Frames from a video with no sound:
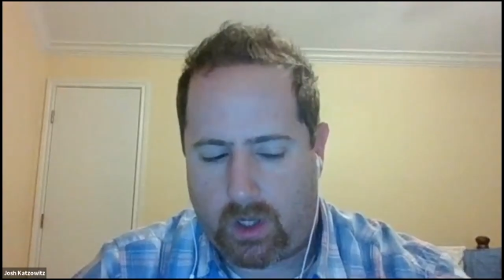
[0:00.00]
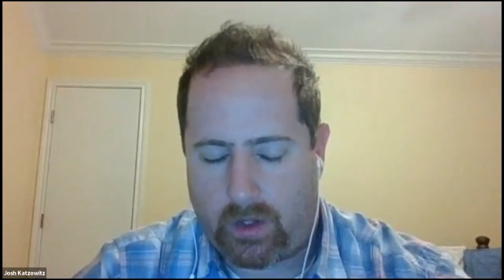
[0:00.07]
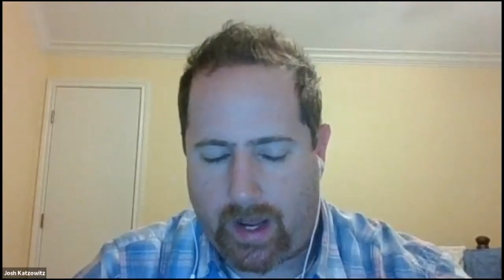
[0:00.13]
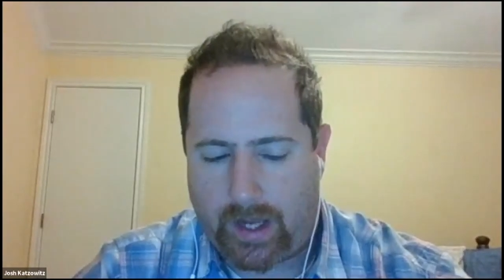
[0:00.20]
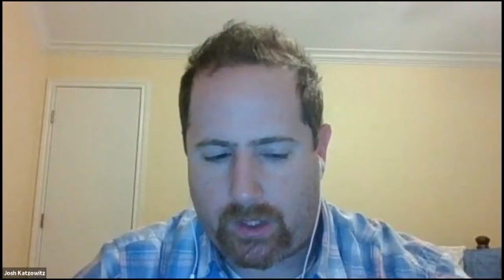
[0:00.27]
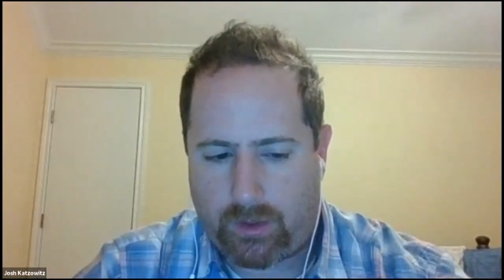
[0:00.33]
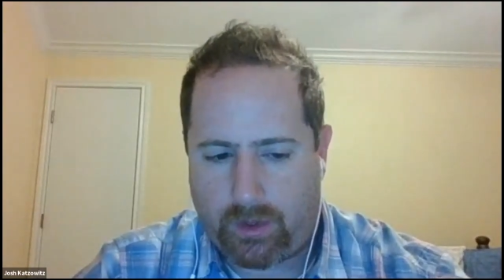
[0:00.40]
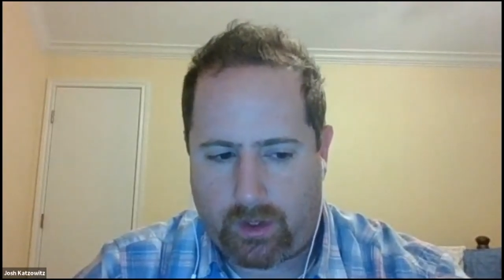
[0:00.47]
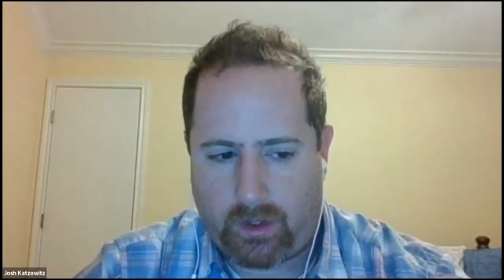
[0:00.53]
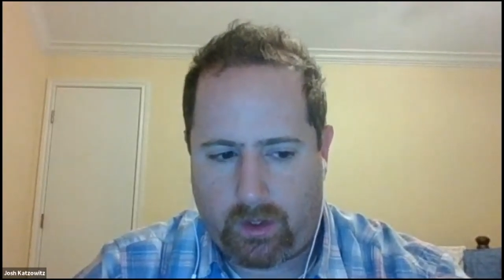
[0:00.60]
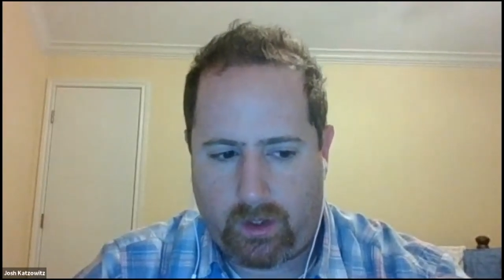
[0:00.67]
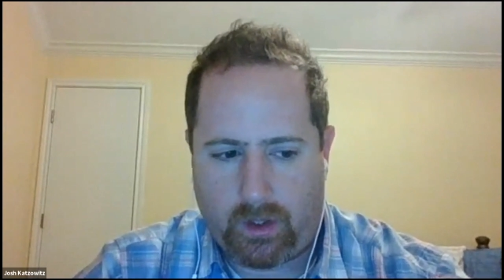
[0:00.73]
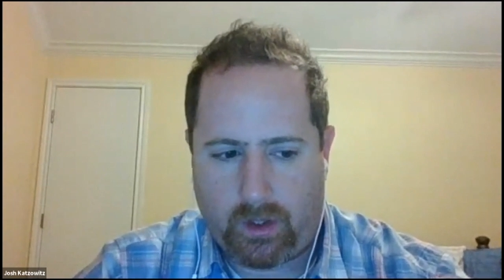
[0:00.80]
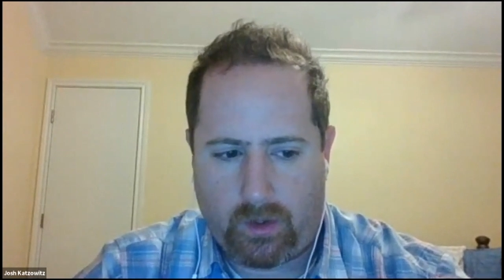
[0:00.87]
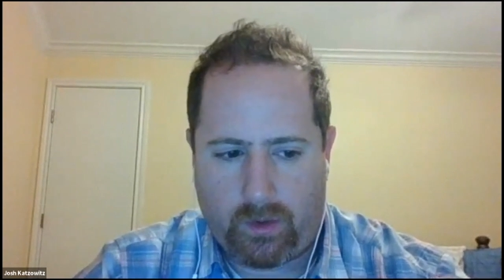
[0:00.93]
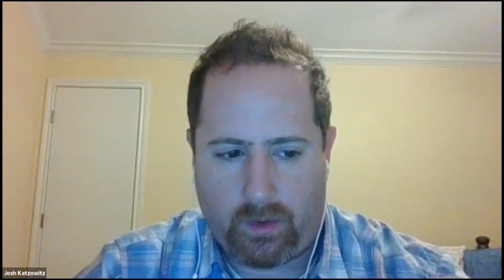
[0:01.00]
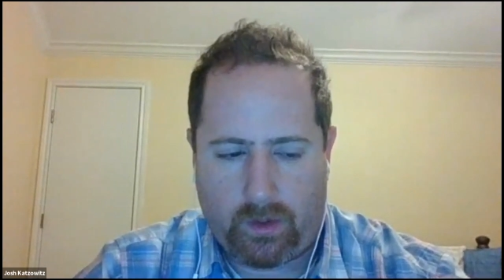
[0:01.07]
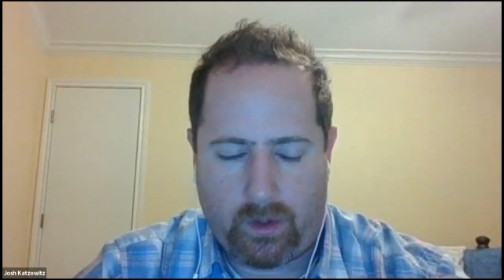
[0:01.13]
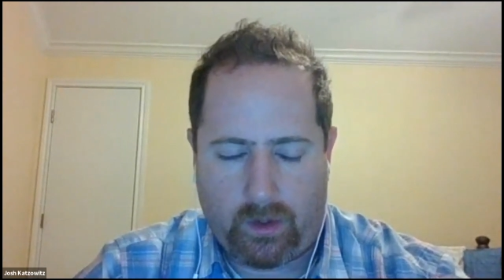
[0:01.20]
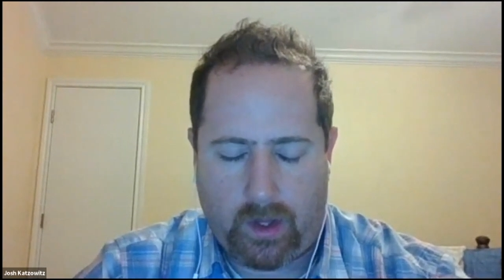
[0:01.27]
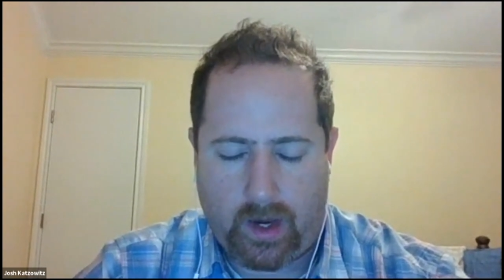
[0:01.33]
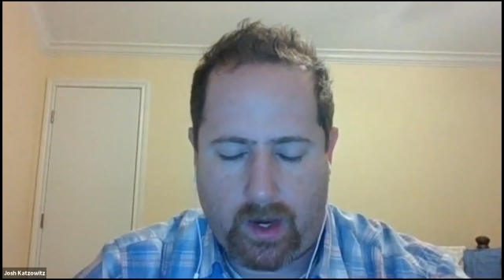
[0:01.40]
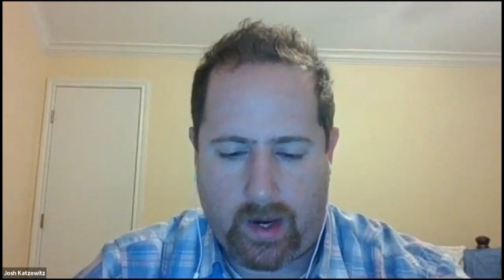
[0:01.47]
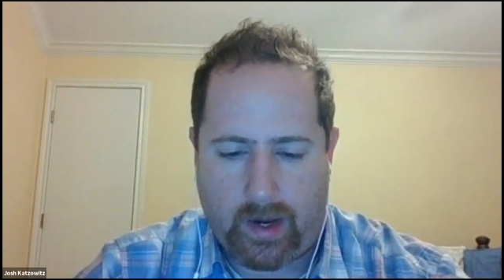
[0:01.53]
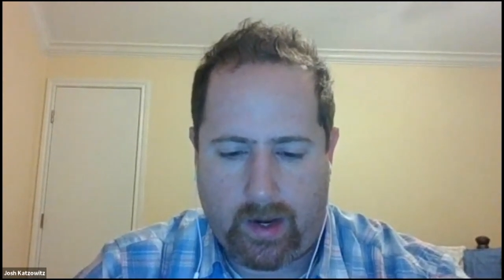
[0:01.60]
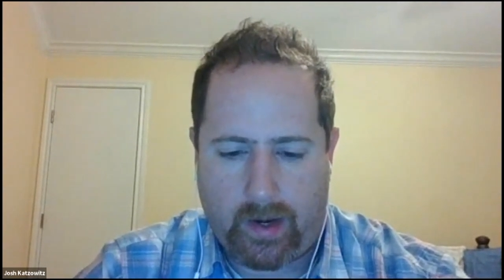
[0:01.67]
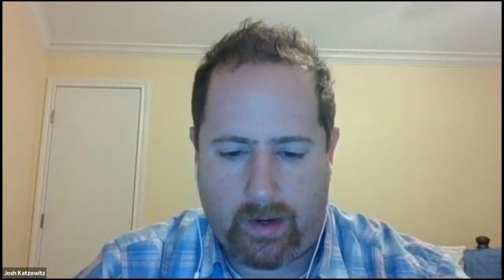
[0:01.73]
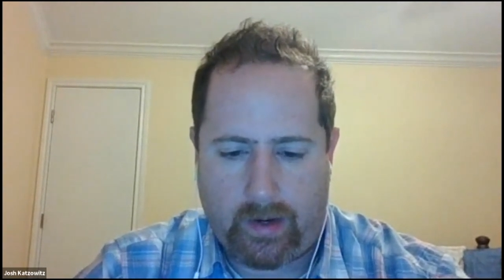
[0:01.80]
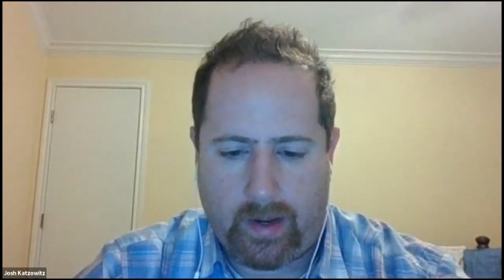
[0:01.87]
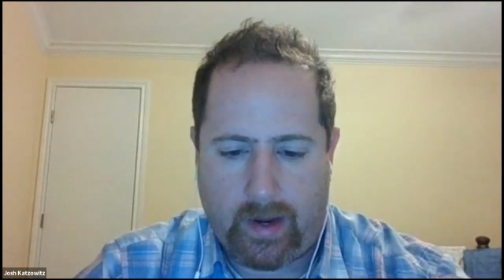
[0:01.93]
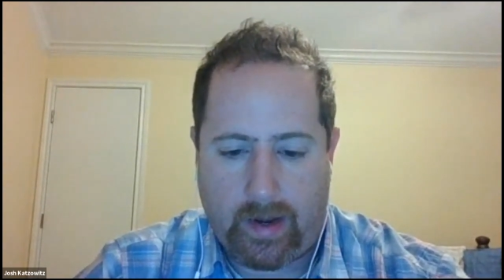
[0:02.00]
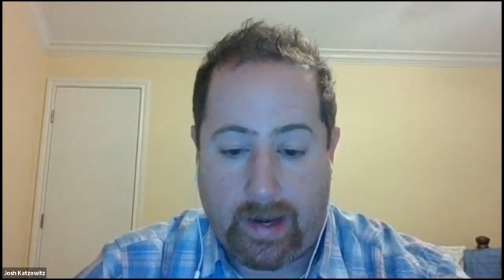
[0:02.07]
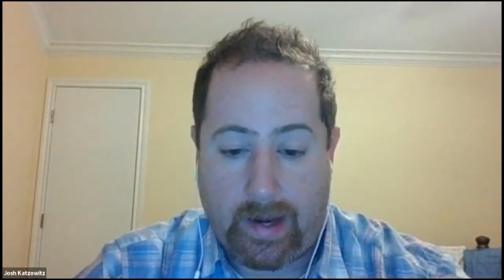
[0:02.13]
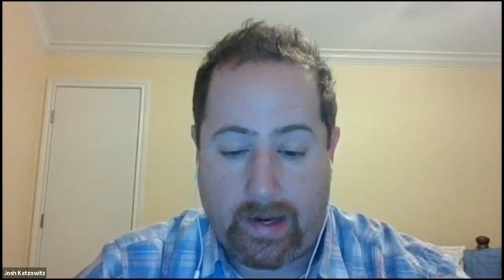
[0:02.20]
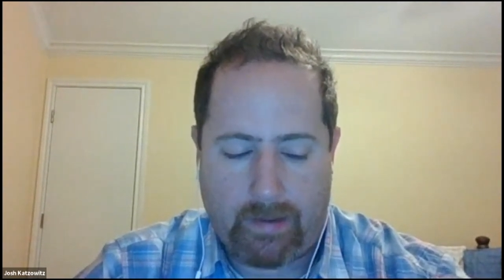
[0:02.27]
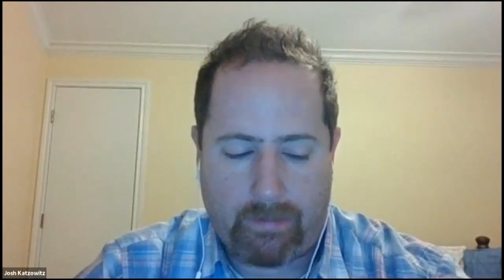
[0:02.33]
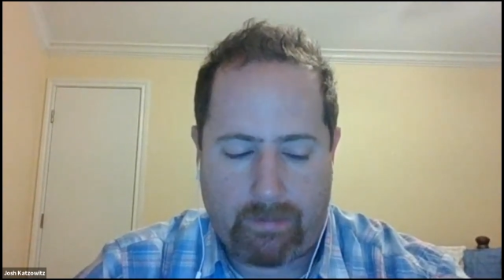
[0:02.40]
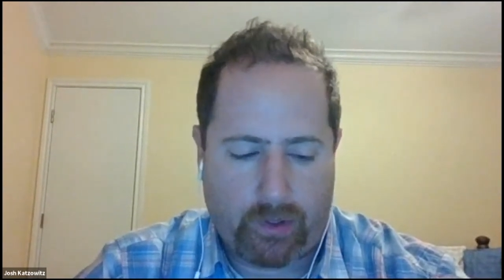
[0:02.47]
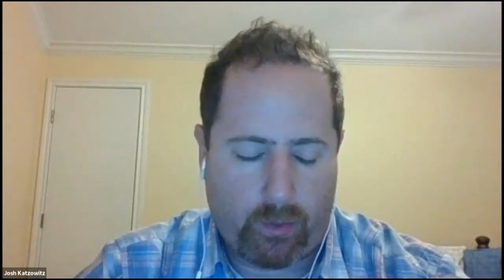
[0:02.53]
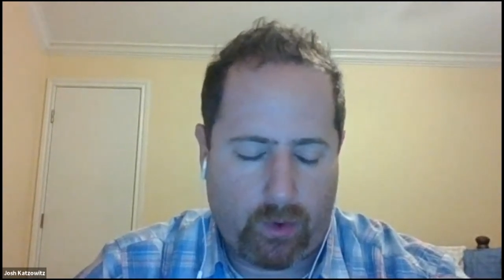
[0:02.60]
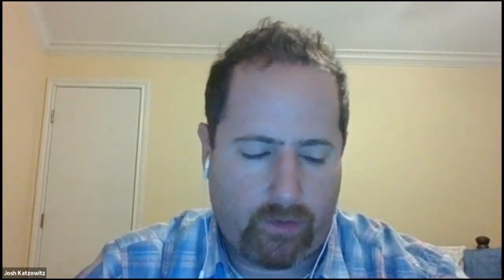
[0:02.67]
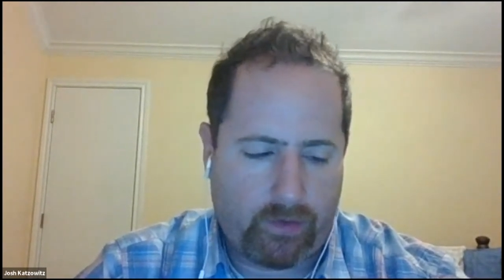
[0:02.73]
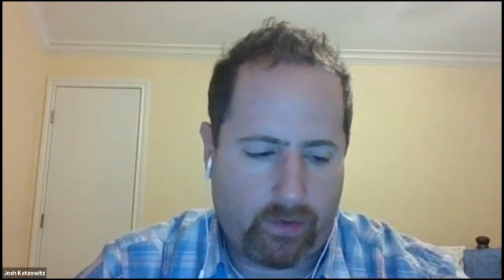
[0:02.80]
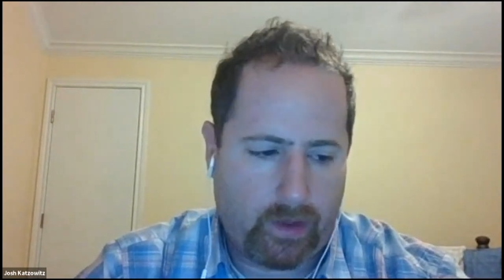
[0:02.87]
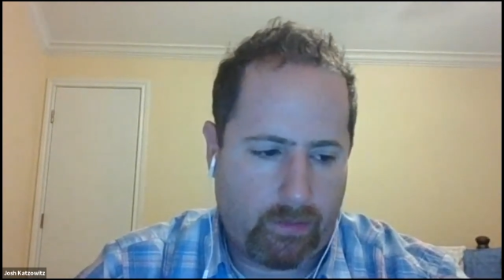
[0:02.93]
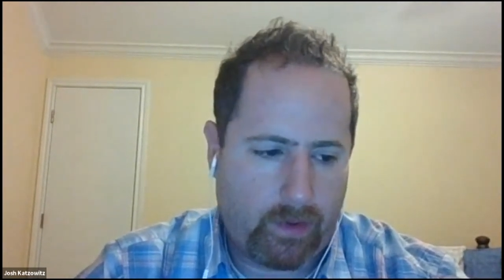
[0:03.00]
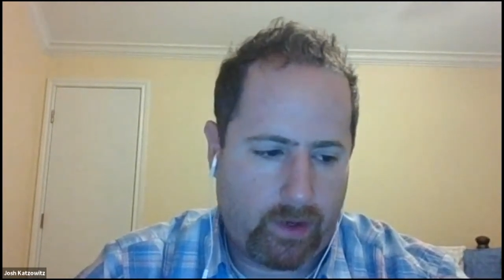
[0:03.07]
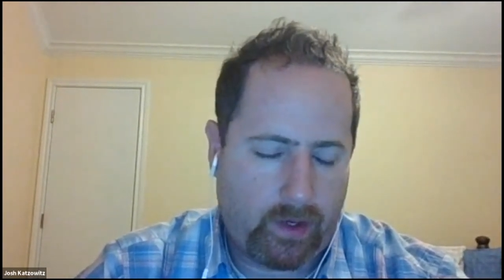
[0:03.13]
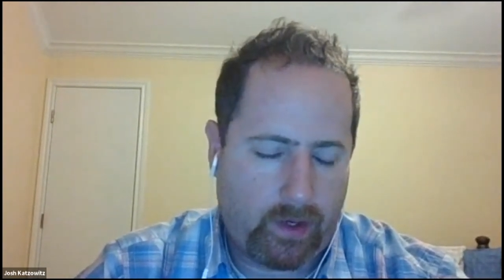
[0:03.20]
last week, it ended up pretty well for them,